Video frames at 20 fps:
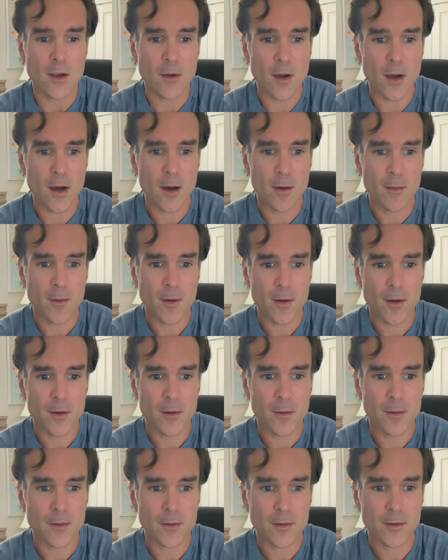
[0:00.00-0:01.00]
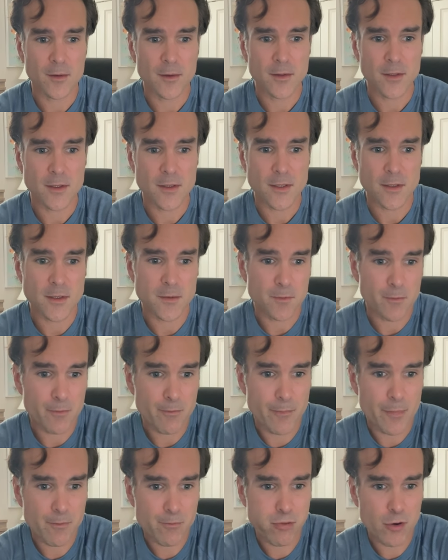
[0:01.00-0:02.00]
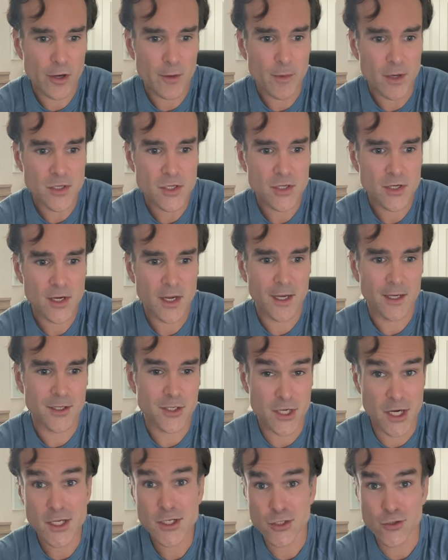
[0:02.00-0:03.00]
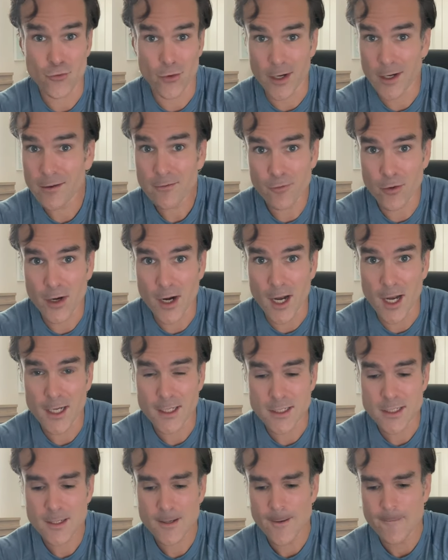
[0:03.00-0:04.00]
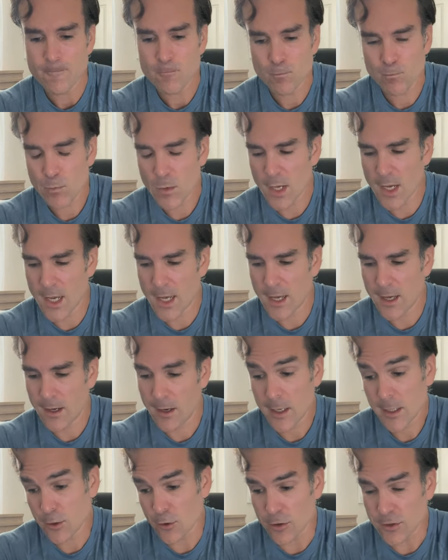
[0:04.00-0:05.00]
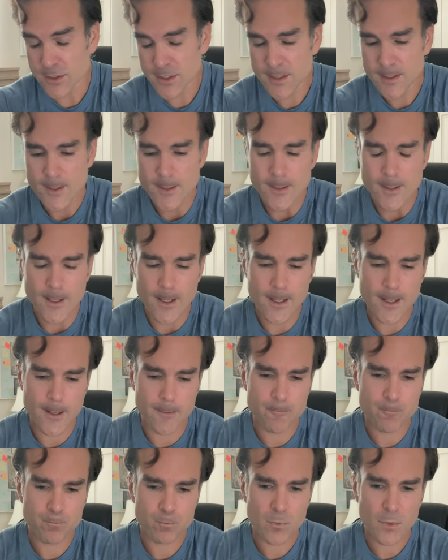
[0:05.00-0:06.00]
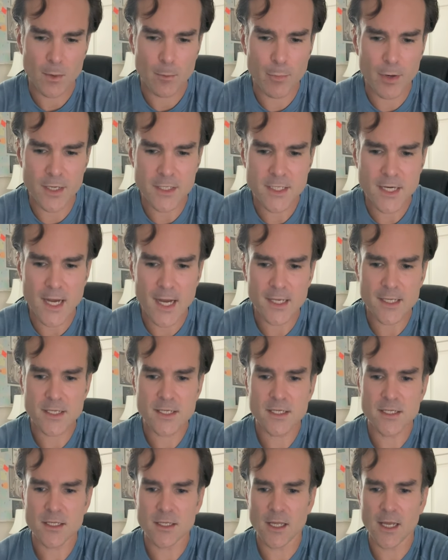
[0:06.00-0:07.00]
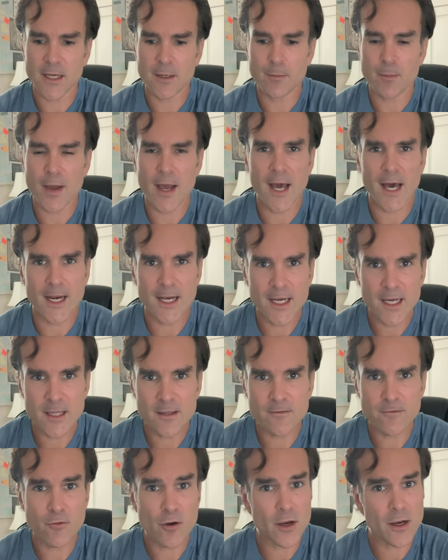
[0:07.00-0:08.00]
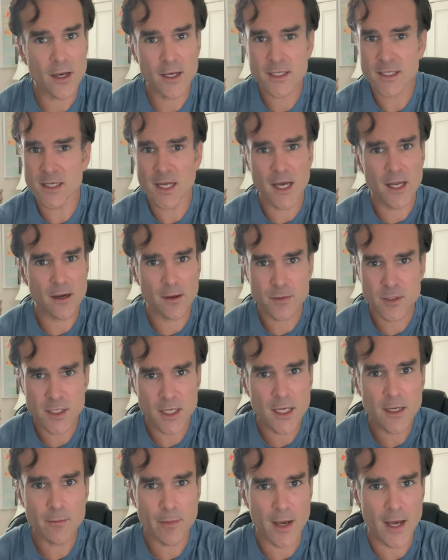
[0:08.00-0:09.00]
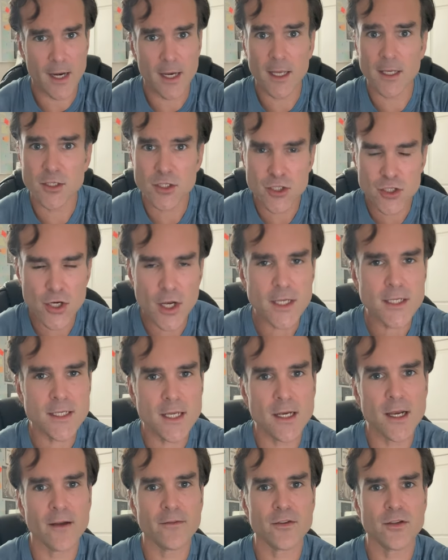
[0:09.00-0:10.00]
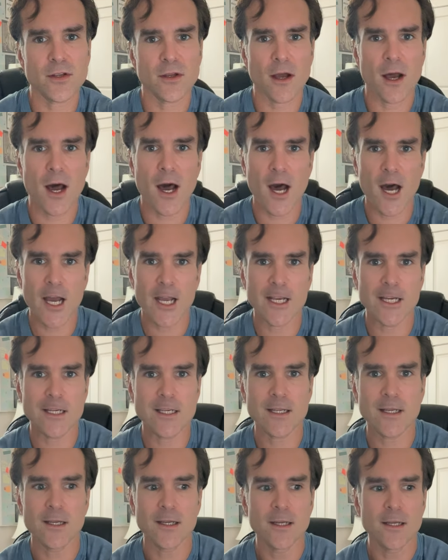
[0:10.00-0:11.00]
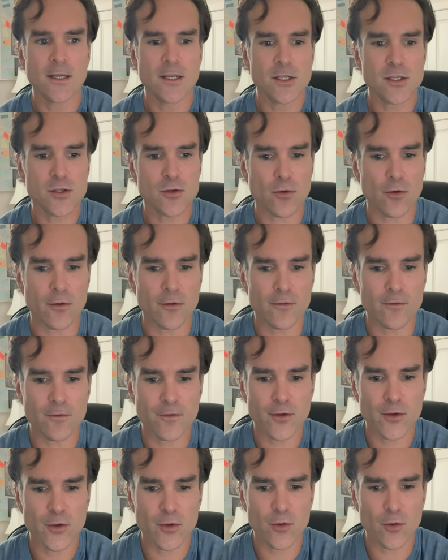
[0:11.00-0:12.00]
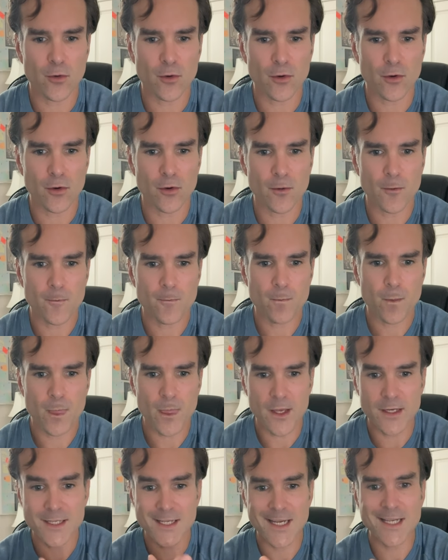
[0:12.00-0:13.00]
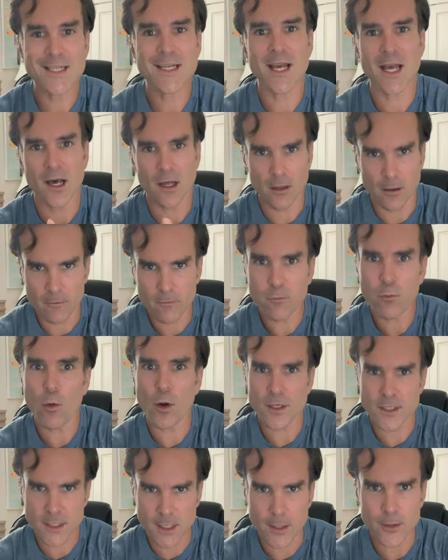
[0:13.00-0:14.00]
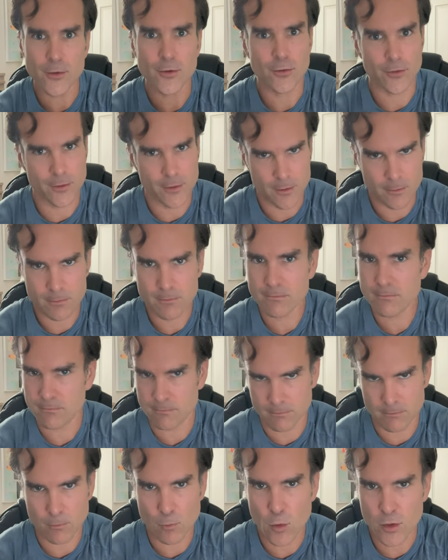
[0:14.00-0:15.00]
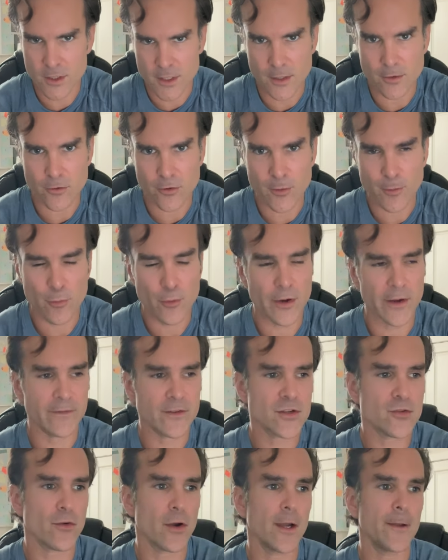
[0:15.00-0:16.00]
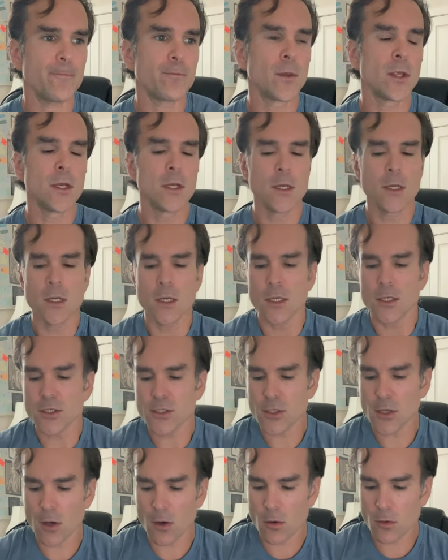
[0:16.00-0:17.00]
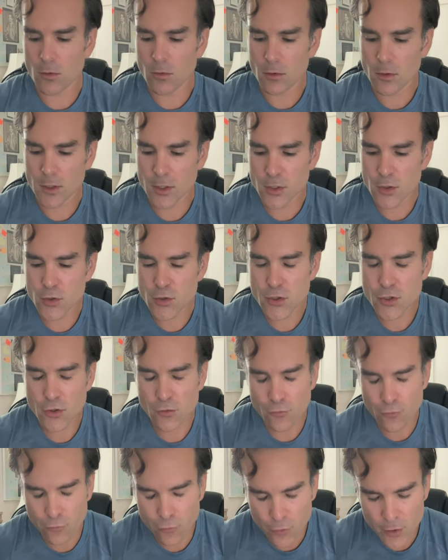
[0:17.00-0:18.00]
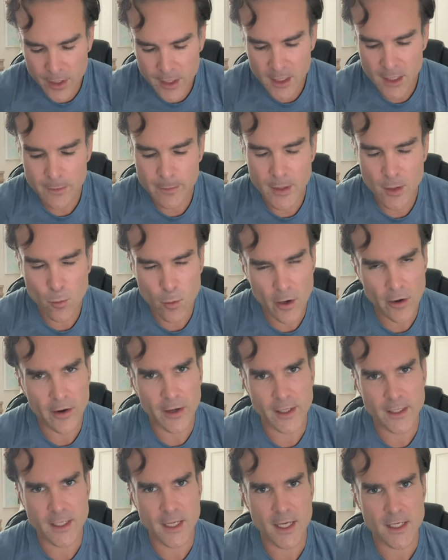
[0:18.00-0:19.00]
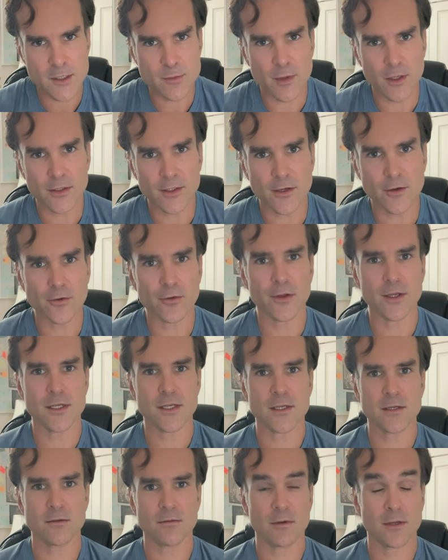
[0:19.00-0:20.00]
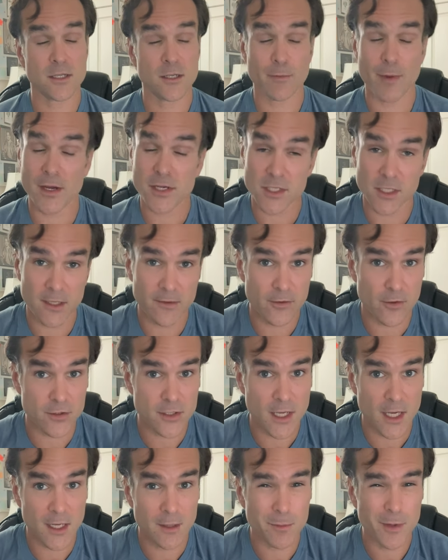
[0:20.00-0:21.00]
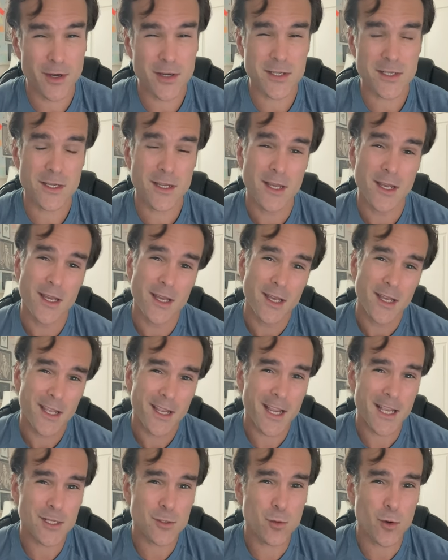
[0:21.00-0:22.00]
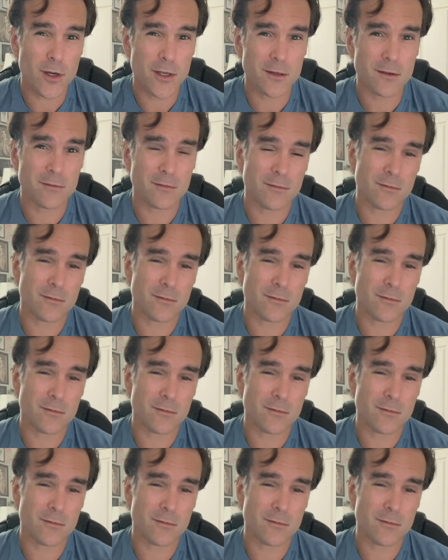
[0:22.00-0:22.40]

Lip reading: it's pretty much a G-string for guys and girls. But it's got slight padding in the front. It's not obscene padding. It's just enough to hide sort of the detail of what's under the briefs, right? So you should really be wearing a dance belt under these, especially if they're tight, because guess what,